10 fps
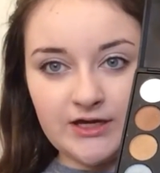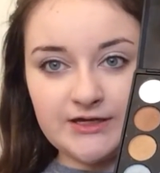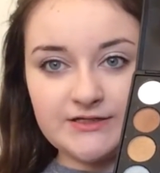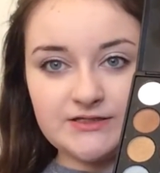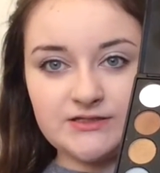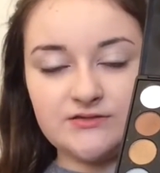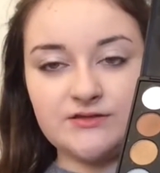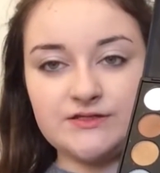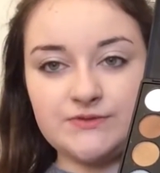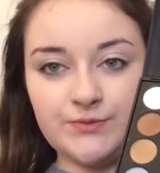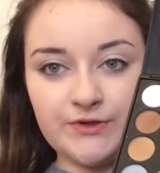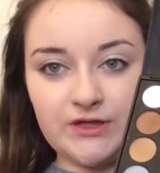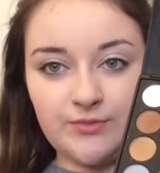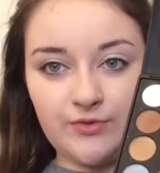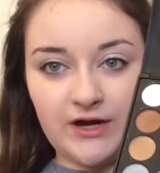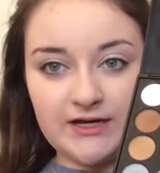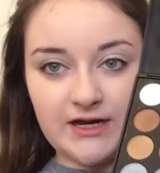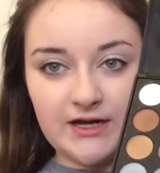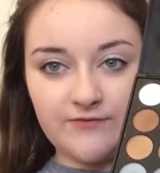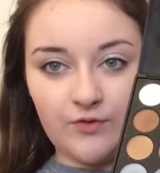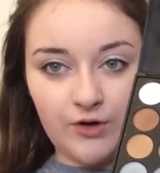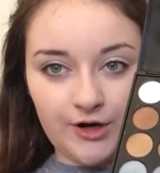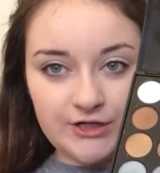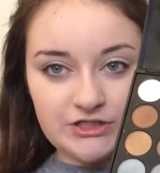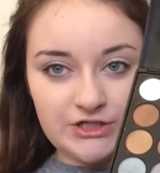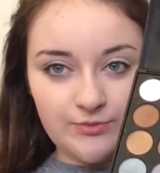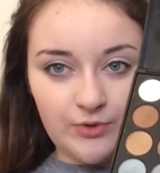guess this really bright kind of orangey